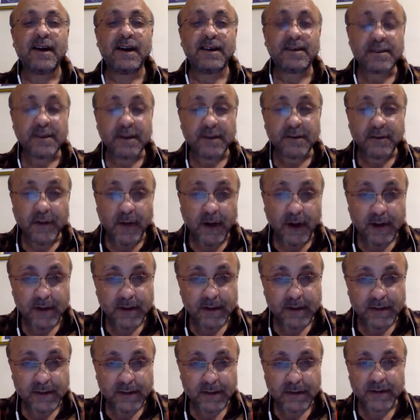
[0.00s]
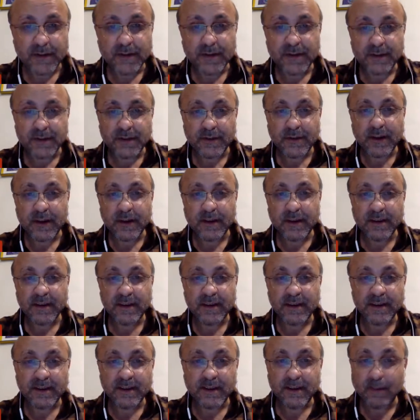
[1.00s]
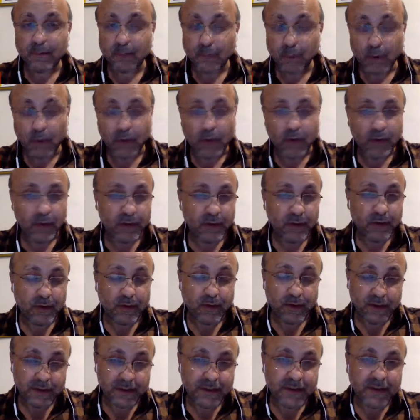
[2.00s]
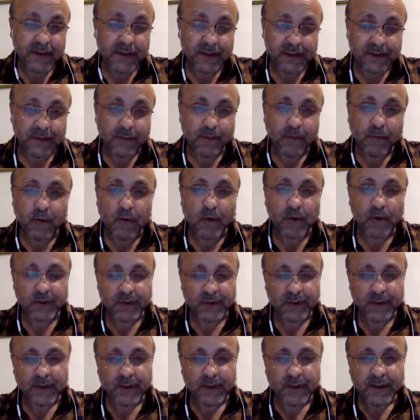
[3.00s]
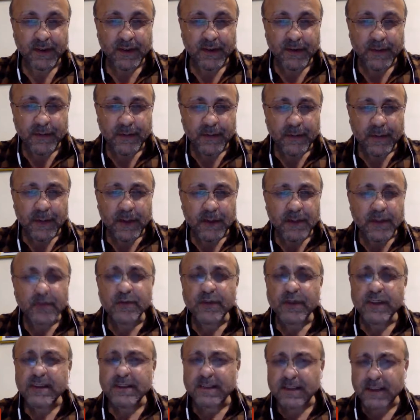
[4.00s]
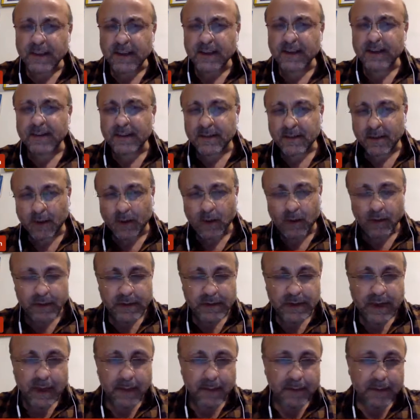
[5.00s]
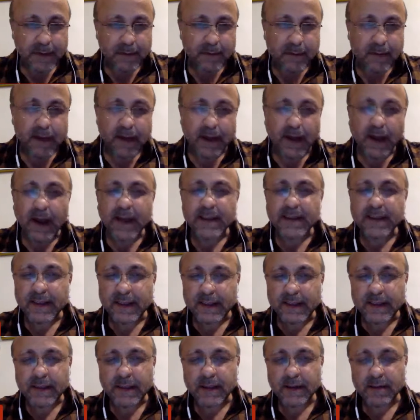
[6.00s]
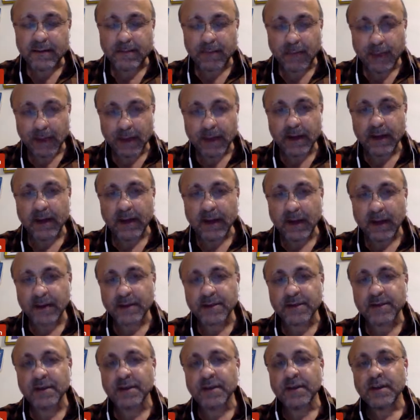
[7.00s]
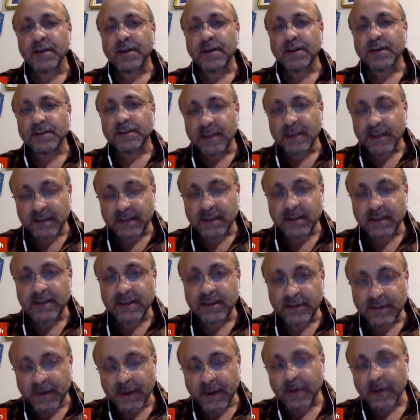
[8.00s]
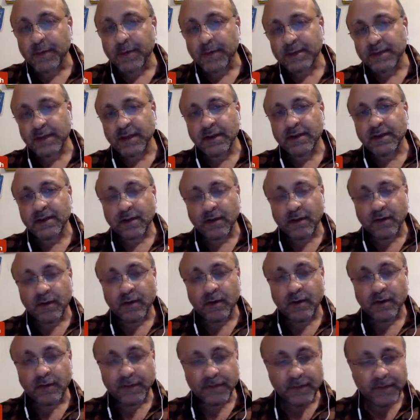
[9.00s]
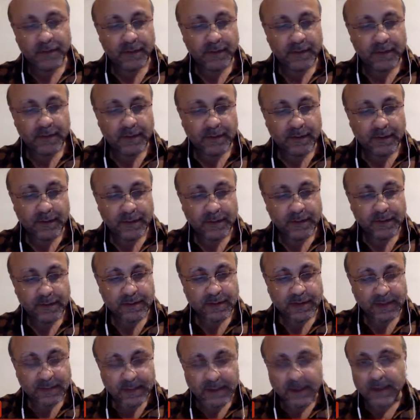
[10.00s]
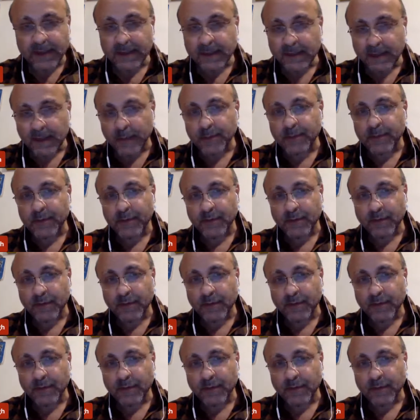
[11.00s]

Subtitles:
as advance to write a book or a series of books. So these things always happen, but I think that by and large, 60-70% of success comes